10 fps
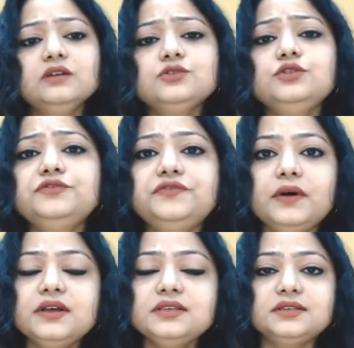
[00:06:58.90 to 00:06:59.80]
So the
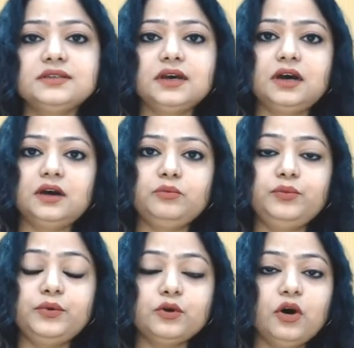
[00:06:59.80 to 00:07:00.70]
first
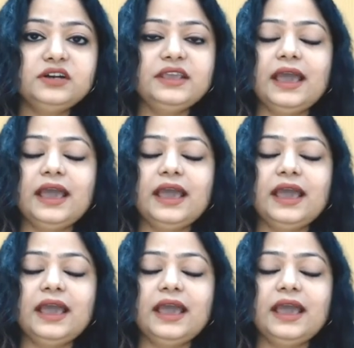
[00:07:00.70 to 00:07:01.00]
broad